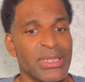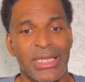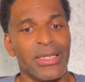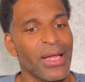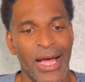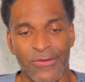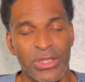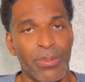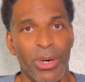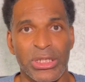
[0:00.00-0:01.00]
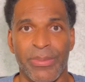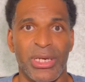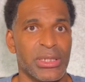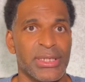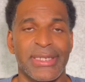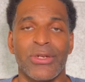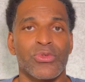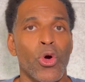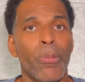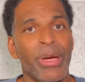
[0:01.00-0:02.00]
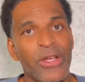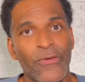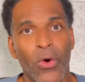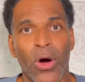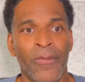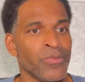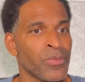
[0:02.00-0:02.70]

They did not ask for a deposit because they said it was all paid for.